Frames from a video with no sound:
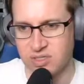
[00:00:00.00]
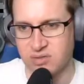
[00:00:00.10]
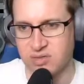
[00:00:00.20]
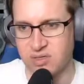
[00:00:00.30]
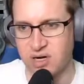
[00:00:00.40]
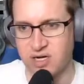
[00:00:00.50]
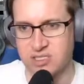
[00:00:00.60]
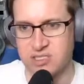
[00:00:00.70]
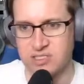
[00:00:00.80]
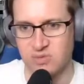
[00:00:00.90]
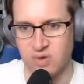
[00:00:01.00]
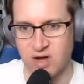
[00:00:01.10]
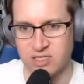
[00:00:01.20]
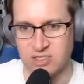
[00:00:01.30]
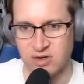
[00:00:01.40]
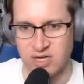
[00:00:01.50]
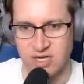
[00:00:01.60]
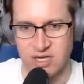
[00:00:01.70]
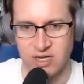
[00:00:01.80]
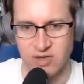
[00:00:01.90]
Oh gosh, these rocks are
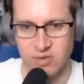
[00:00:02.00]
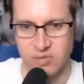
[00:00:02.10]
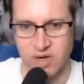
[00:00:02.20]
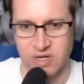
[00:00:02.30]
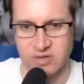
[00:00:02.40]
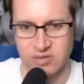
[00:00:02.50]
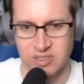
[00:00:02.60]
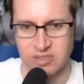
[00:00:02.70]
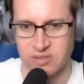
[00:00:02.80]
in the road!